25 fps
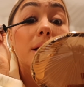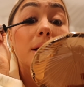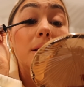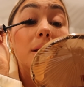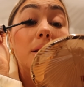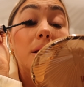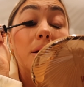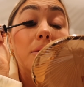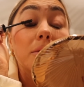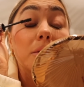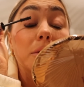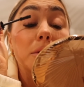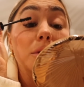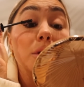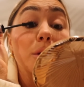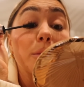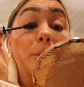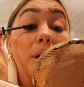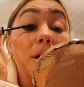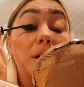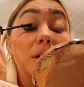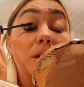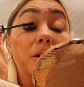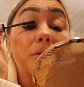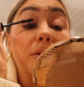I love it so
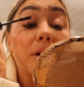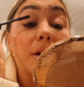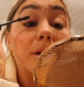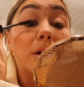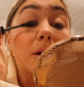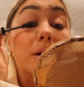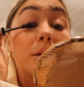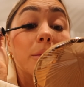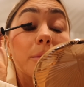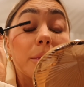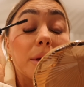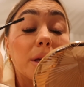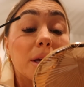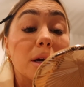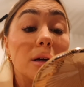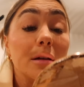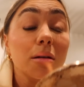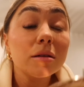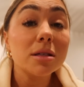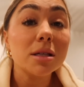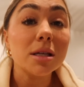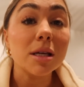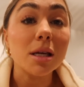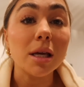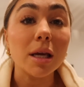much. I found it on
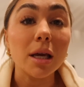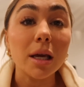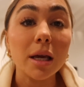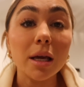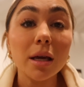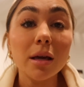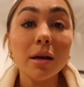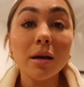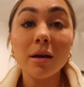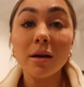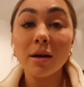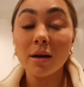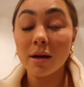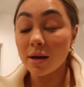PLT,